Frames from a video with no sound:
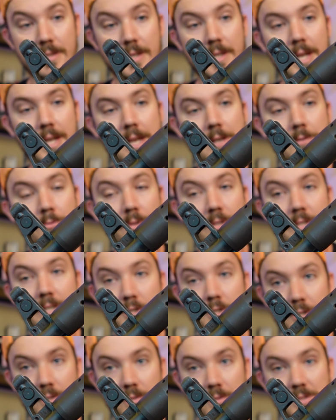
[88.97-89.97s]
in a
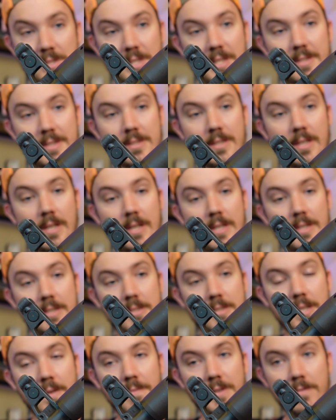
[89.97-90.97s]
traditional sense,
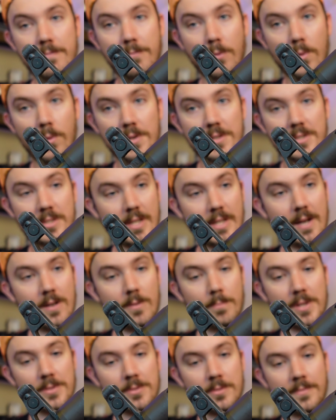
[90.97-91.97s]
74
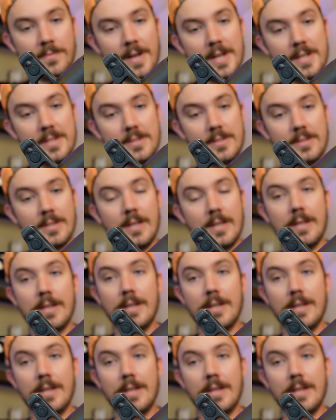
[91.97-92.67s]
style muzzle device.